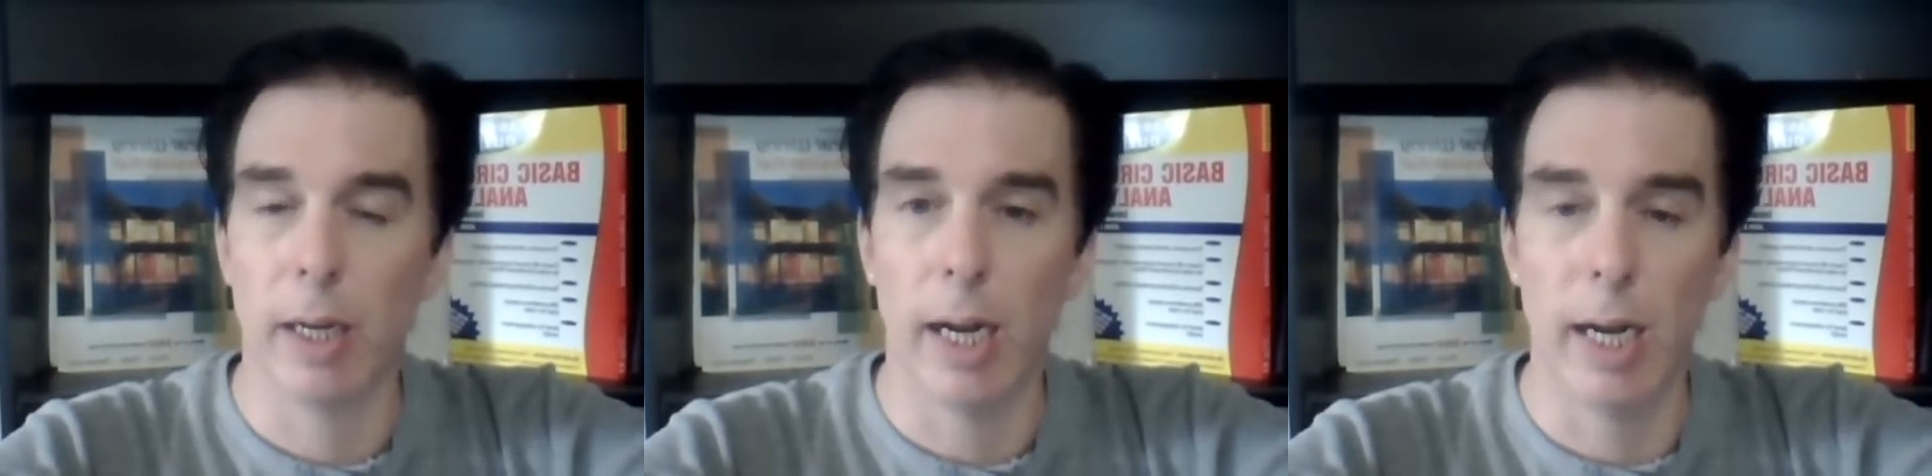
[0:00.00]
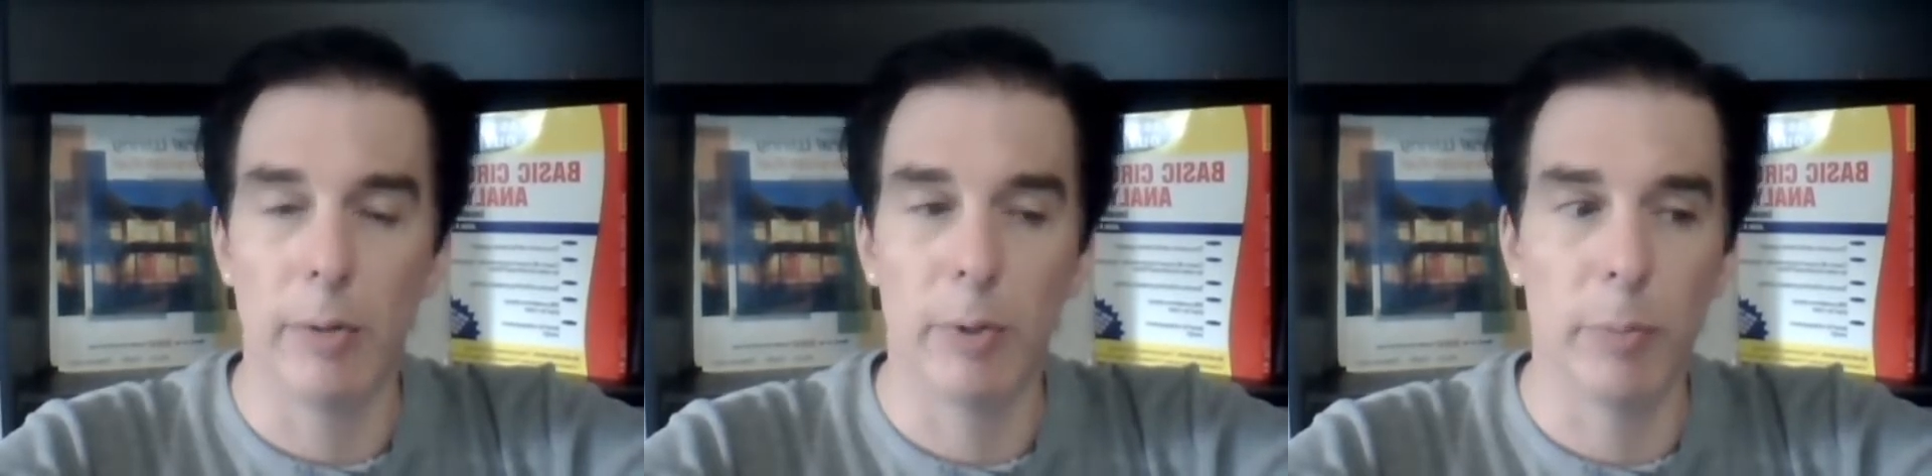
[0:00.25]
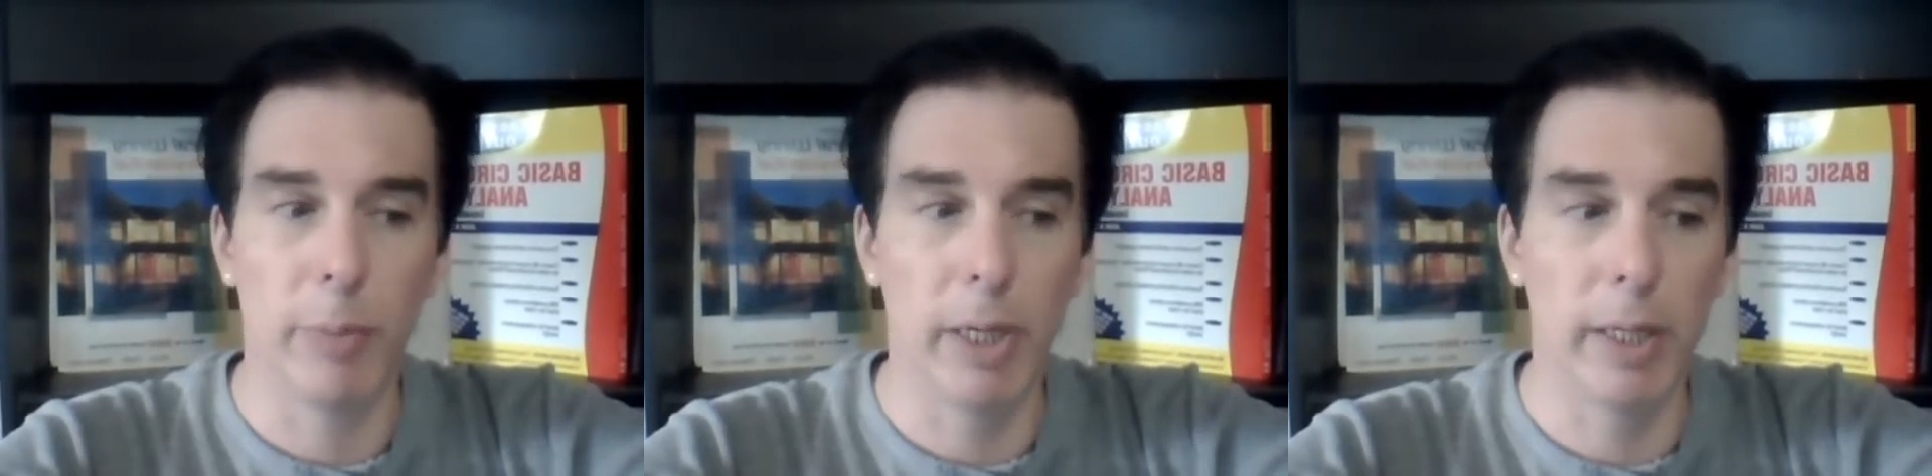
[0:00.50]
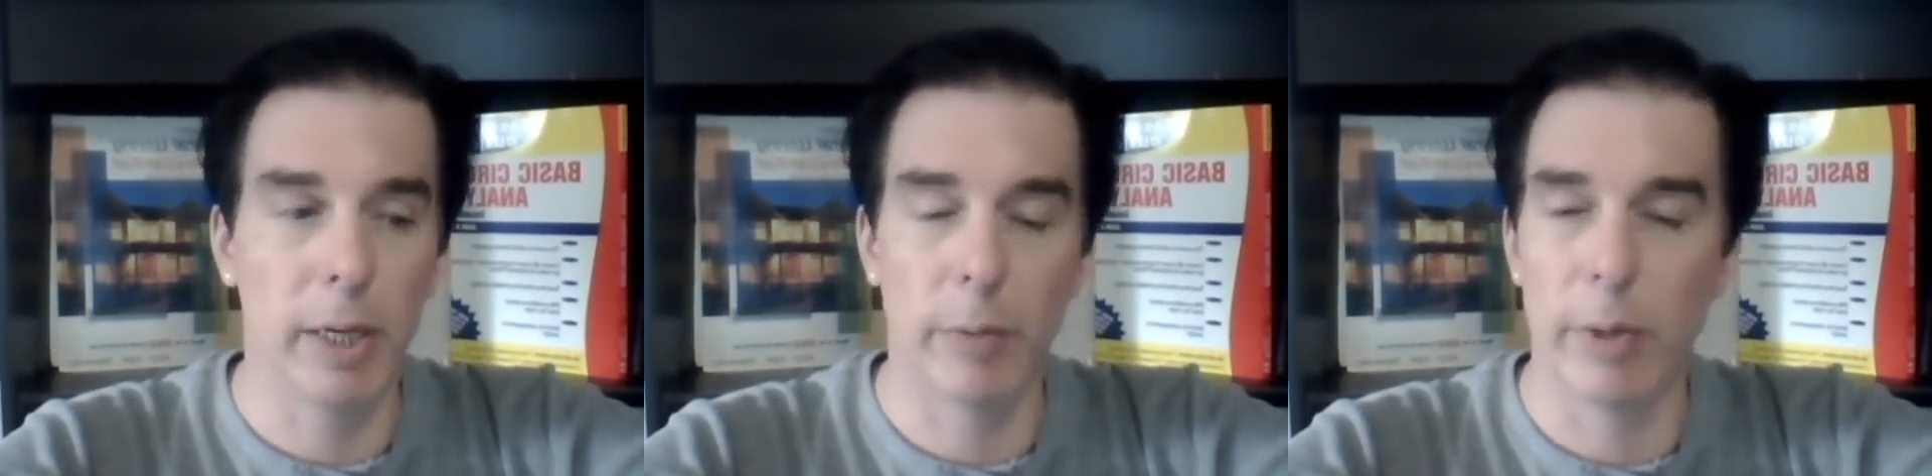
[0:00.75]
I will
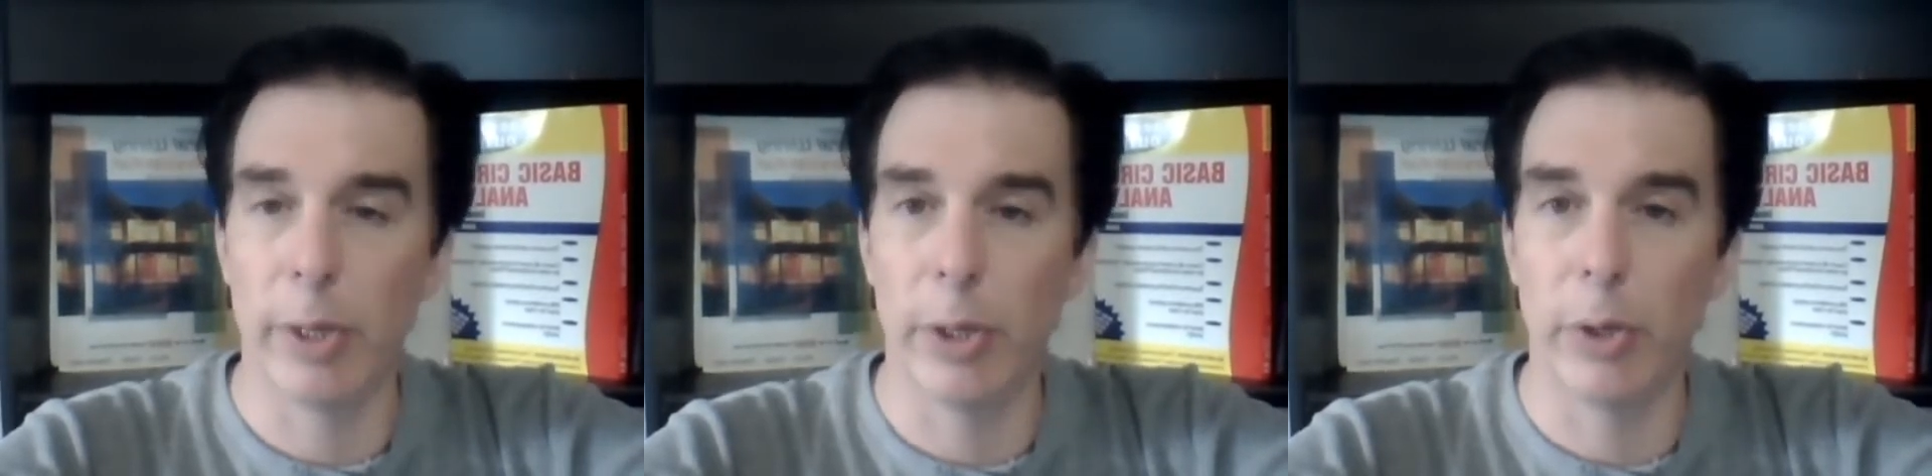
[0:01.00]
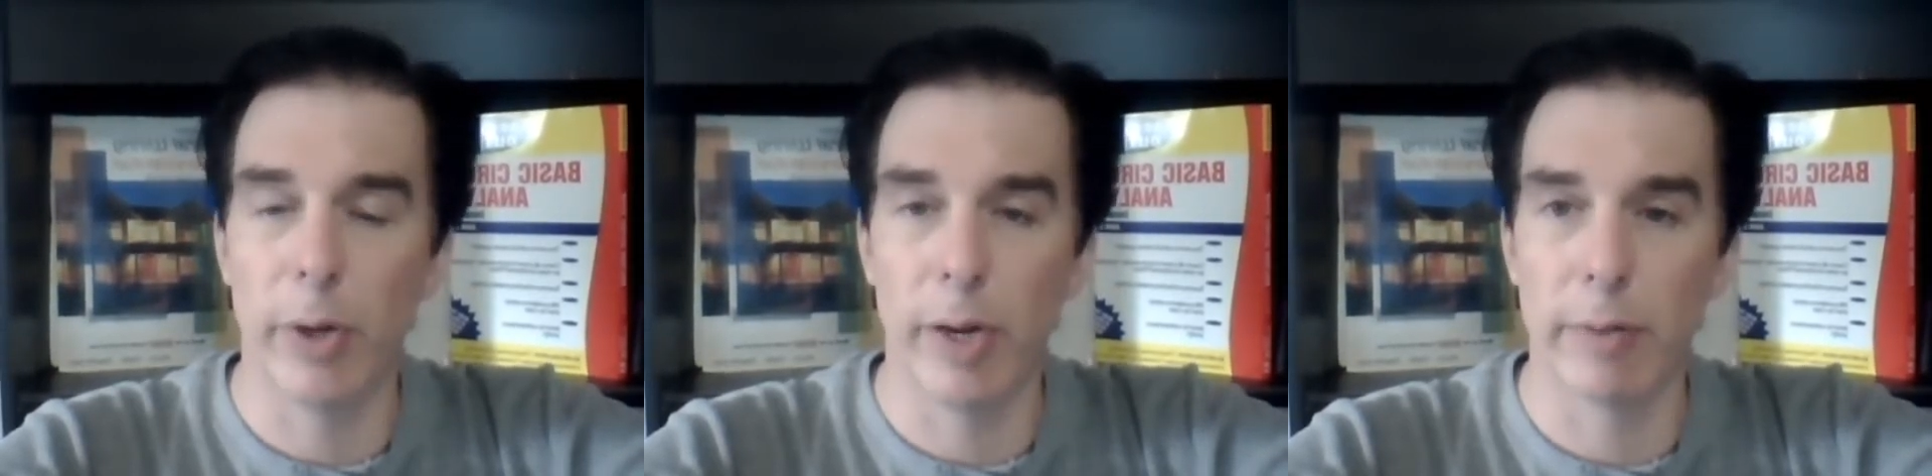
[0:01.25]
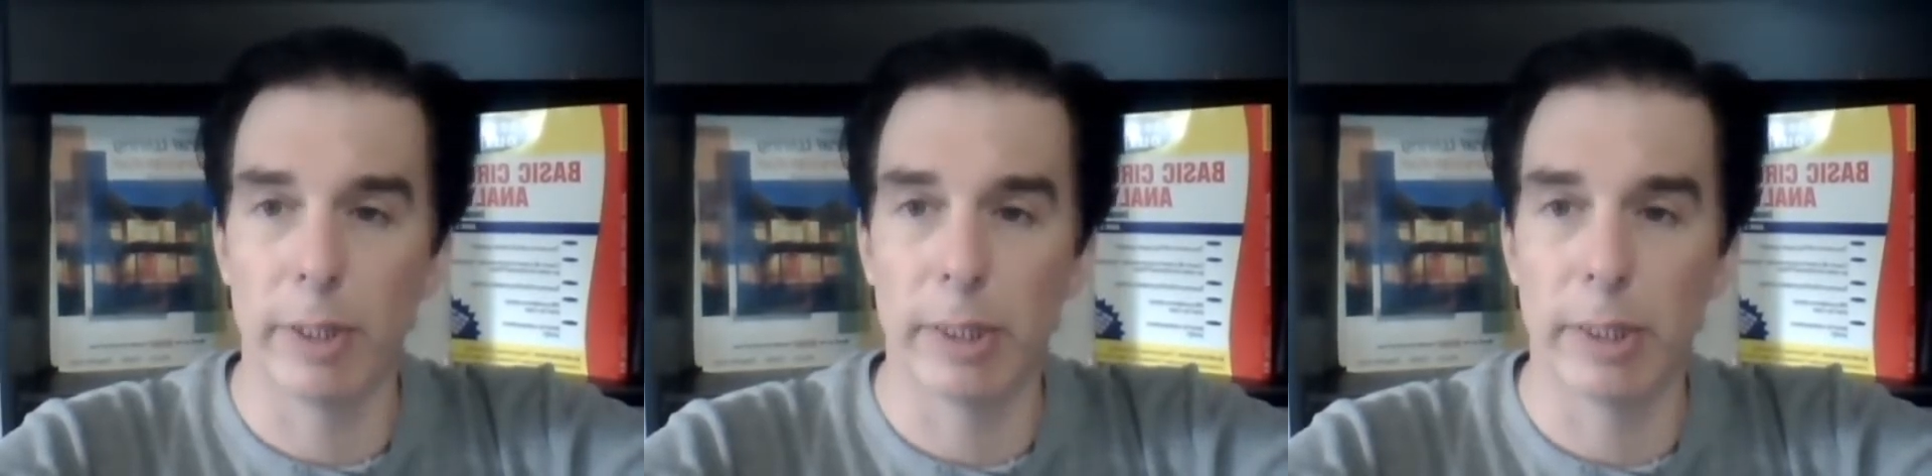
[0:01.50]
be there with you every